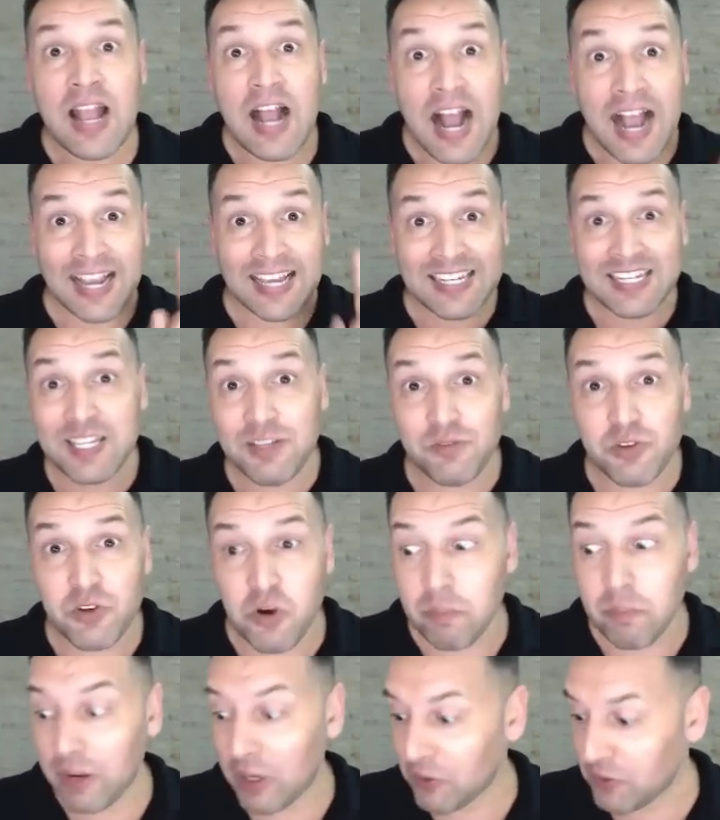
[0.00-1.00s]
I'm going to give you a
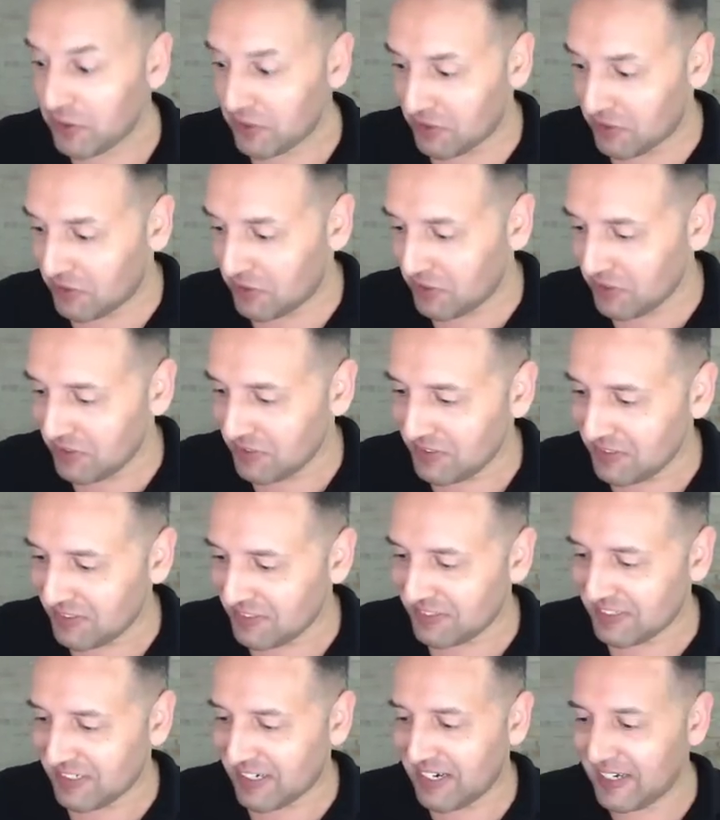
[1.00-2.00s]
bonus,
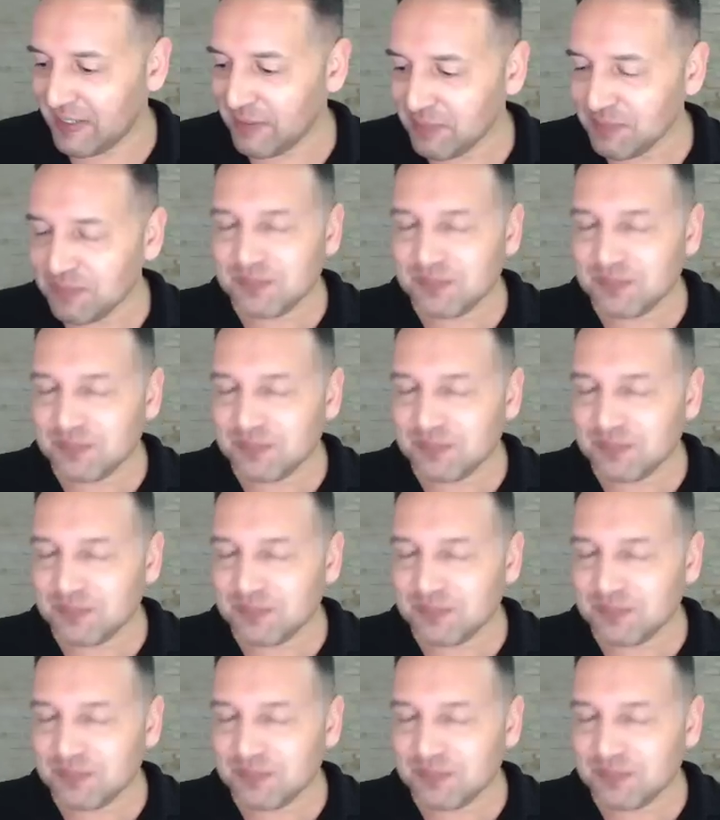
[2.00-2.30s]
okay?